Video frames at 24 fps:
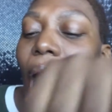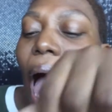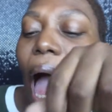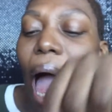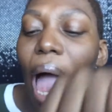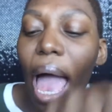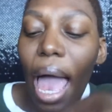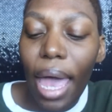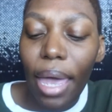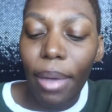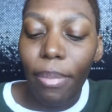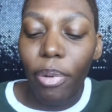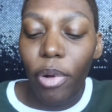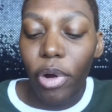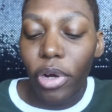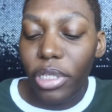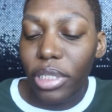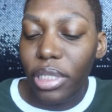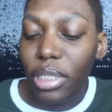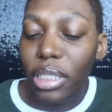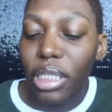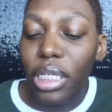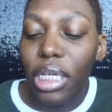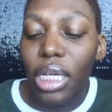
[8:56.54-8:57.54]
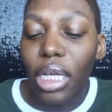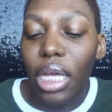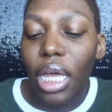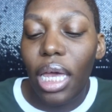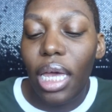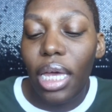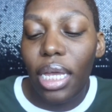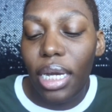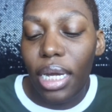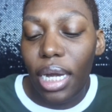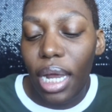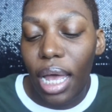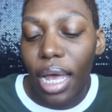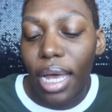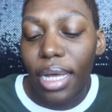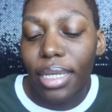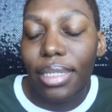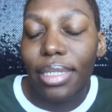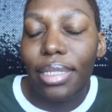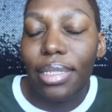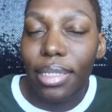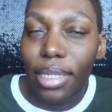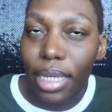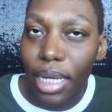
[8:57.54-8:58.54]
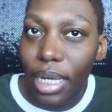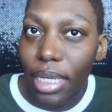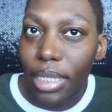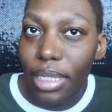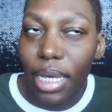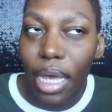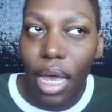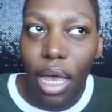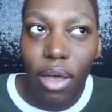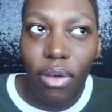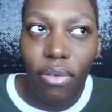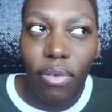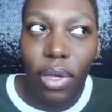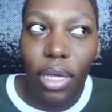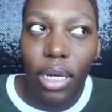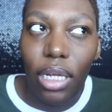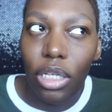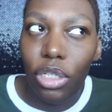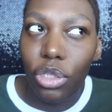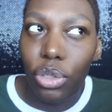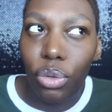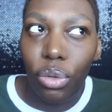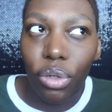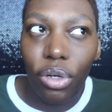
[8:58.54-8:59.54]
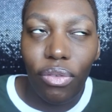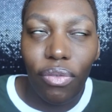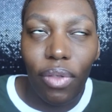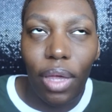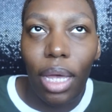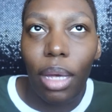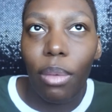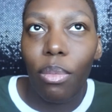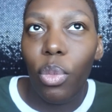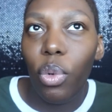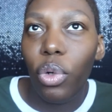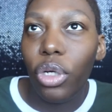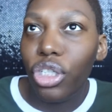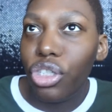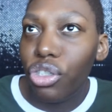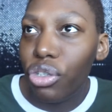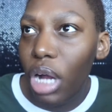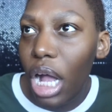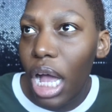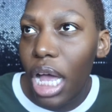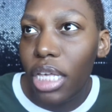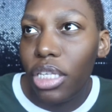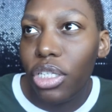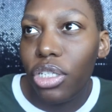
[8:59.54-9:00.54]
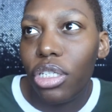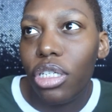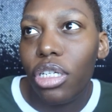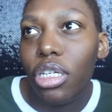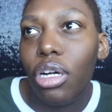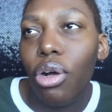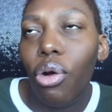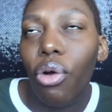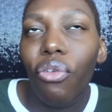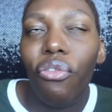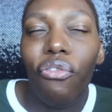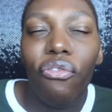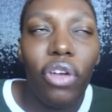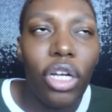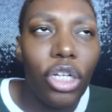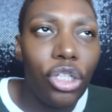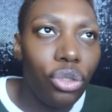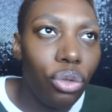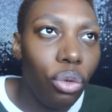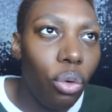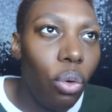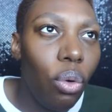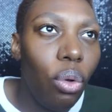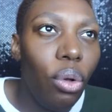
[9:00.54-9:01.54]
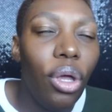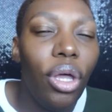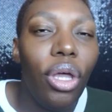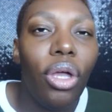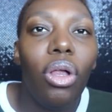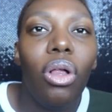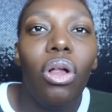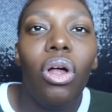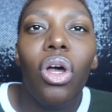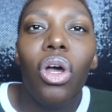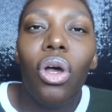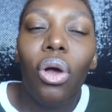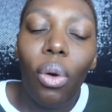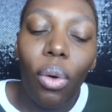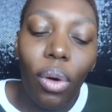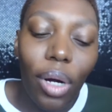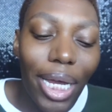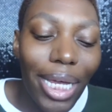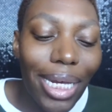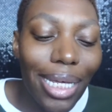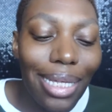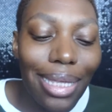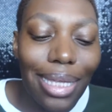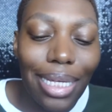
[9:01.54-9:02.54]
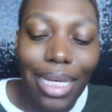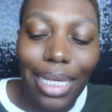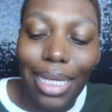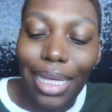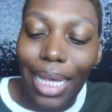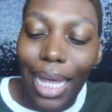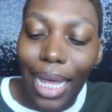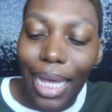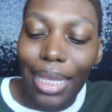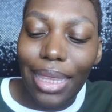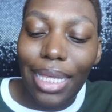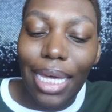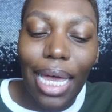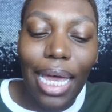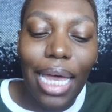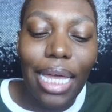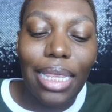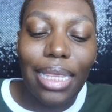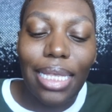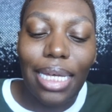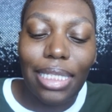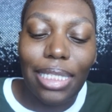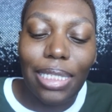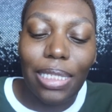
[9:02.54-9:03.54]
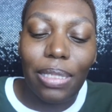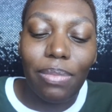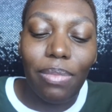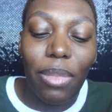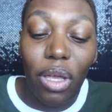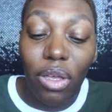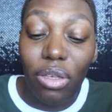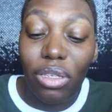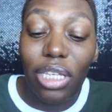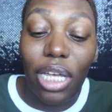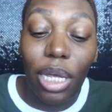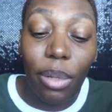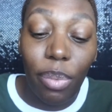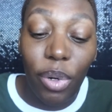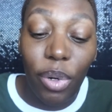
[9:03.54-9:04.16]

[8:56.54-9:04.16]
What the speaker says: I personally cannot stand to have any sort of like moisturizer or facial oil or anything like that that smells like